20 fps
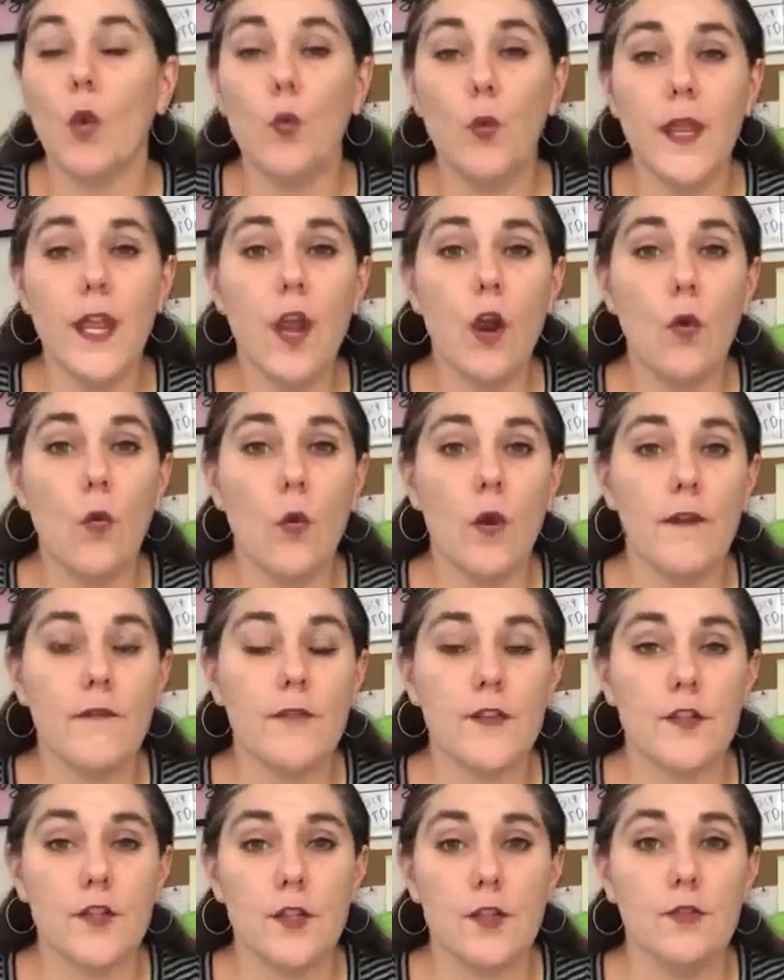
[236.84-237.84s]
We are one
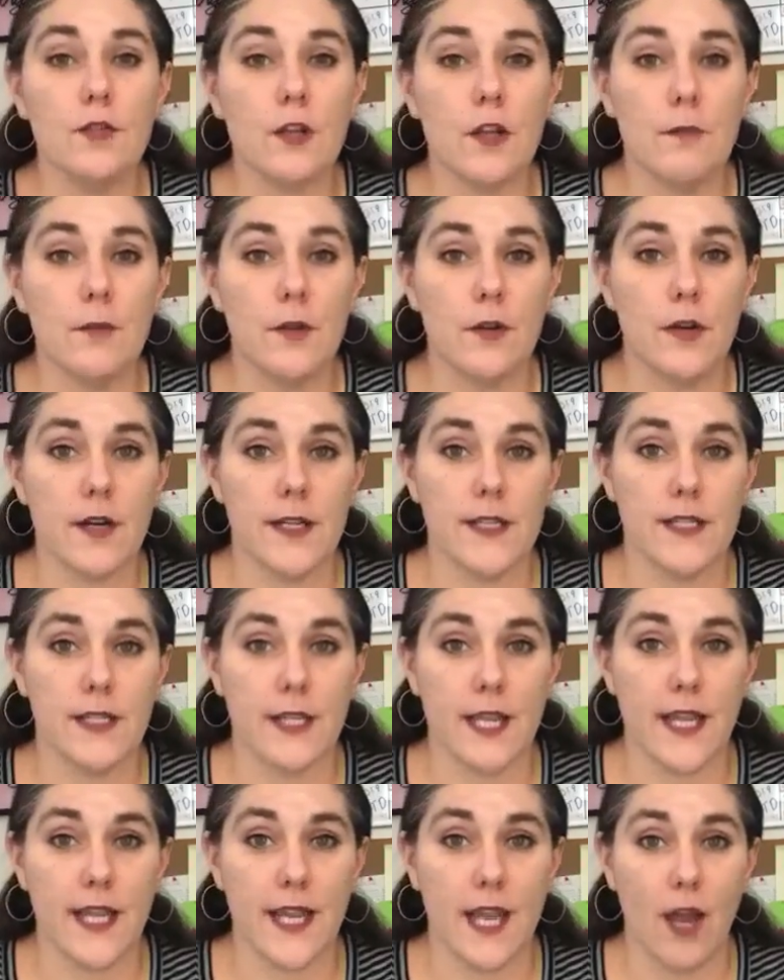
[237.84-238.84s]
of the 2 communities in
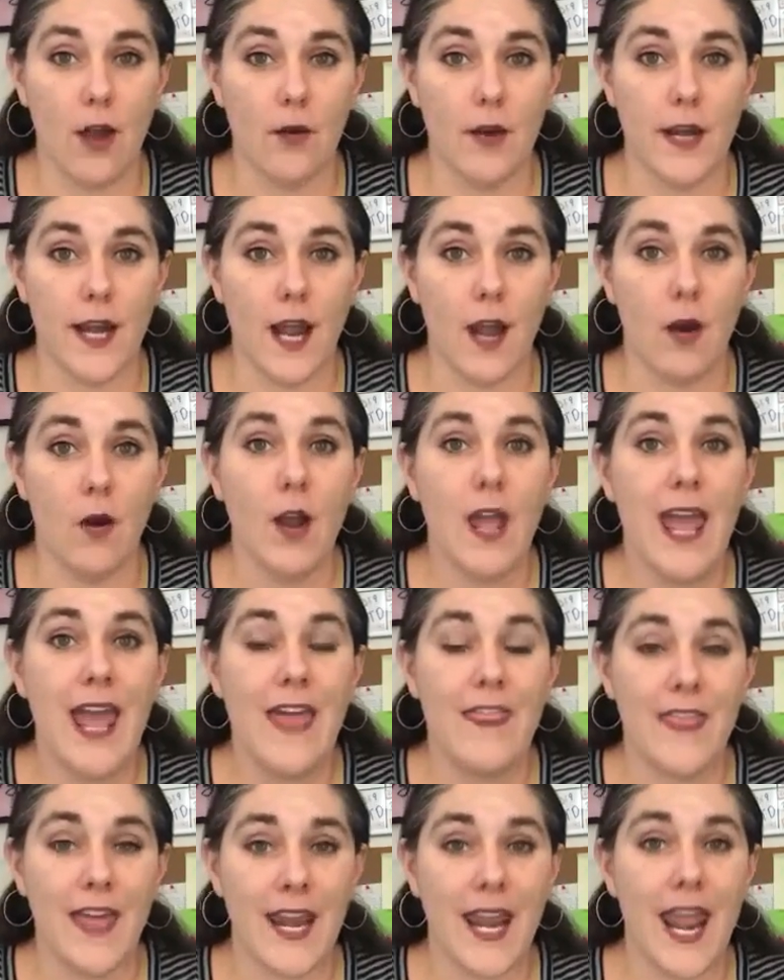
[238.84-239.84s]
Lake County now
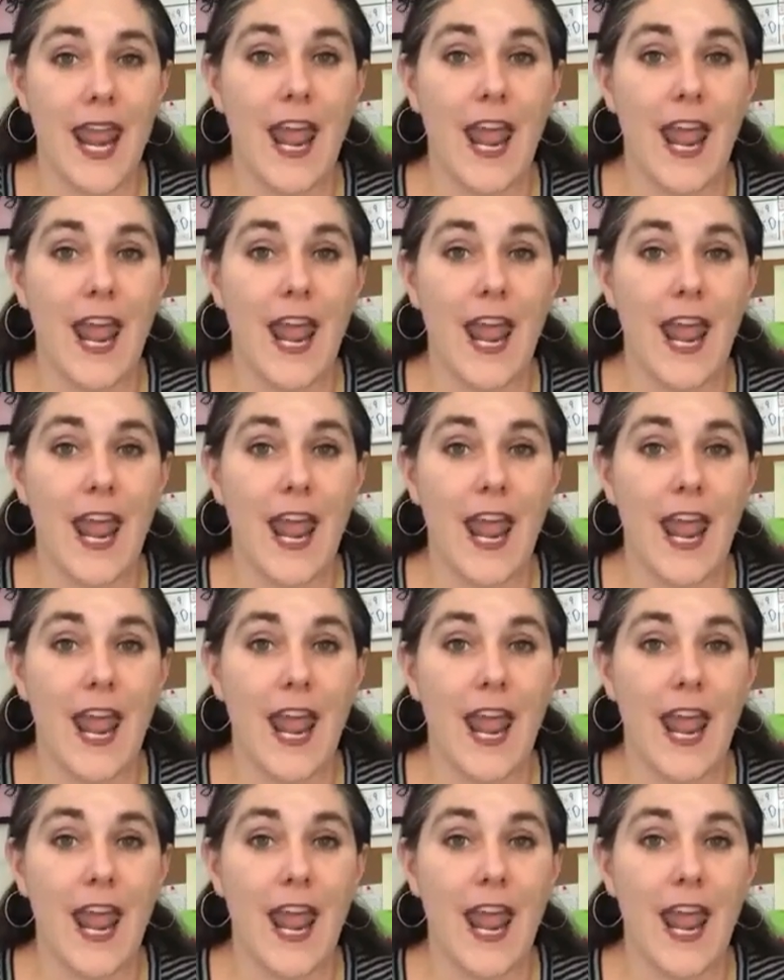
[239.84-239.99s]
that